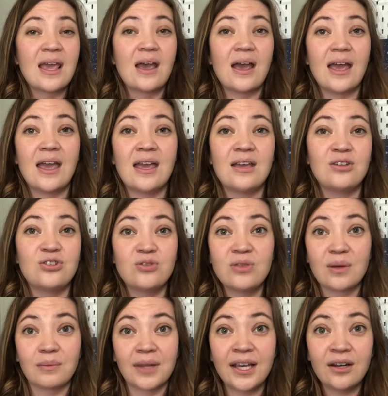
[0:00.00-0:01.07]
and do
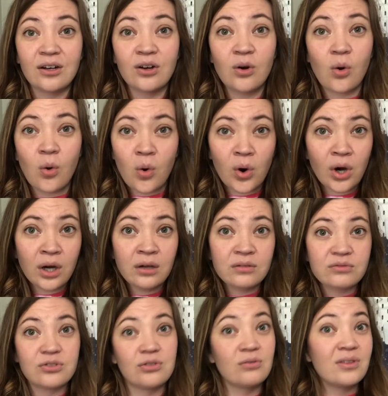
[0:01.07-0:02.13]
them later, or
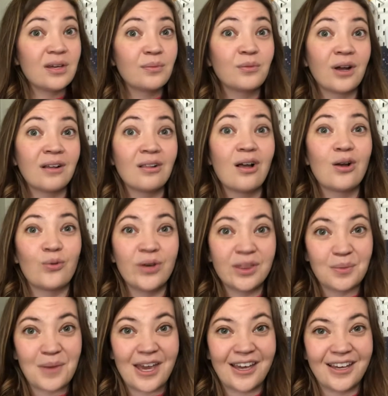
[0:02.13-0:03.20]
do them right along with me.